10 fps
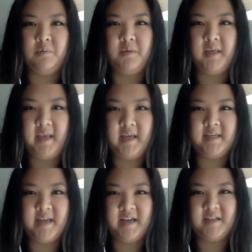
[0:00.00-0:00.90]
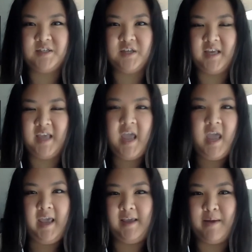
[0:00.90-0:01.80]
We can text like,
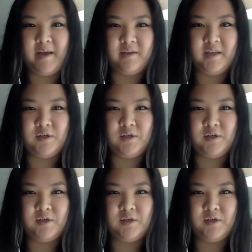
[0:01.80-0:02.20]
hey, Madeline,